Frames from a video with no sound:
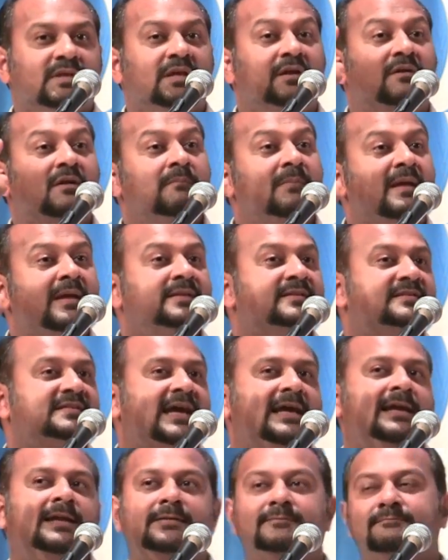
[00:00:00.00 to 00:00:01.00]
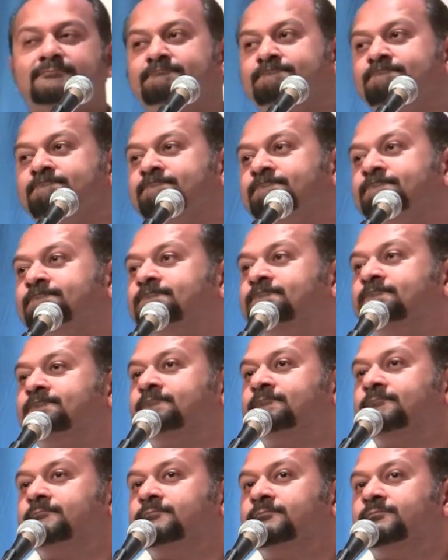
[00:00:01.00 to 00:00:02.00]
He remained silent.
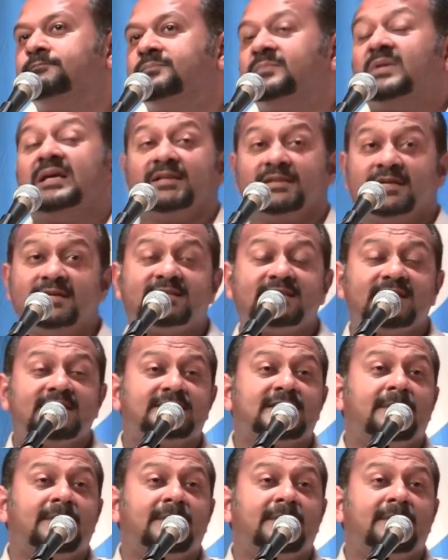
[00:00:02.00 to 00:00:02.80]
This